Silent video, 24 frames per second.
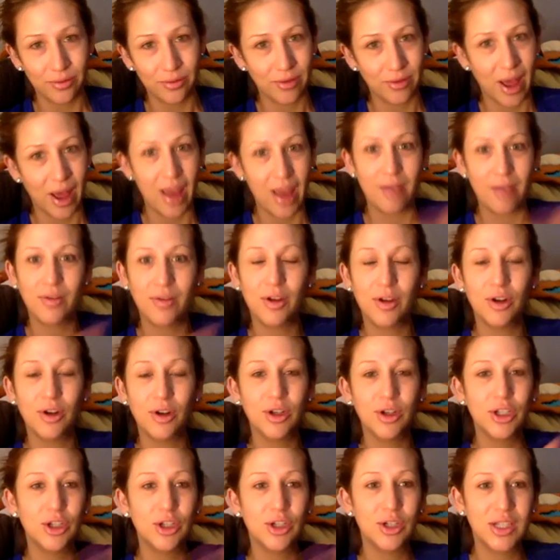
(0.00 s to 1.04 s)
5
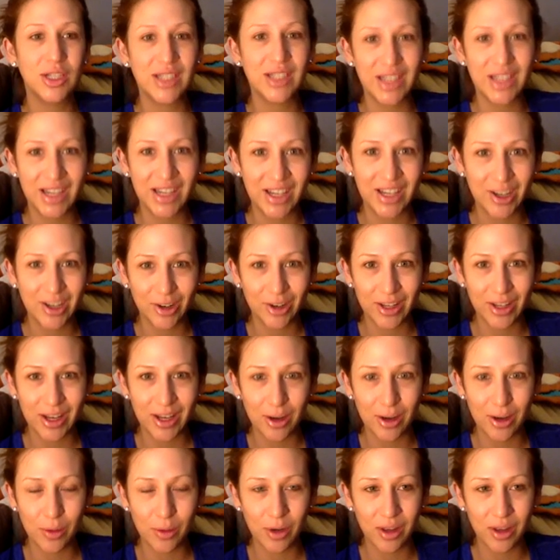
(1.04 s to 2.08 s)
years, you're sitting here
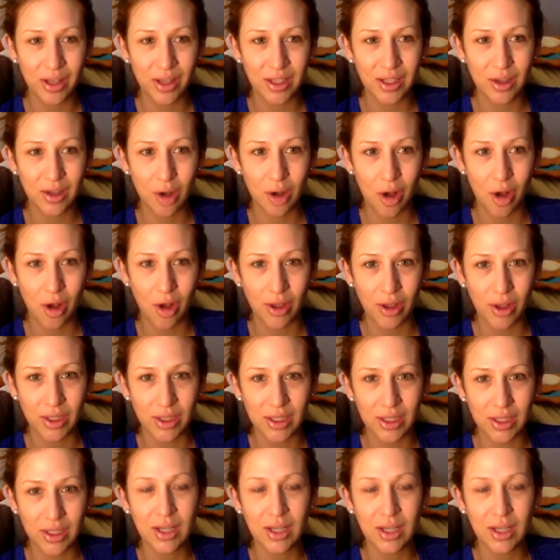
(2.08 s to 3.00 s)
leading one of these calls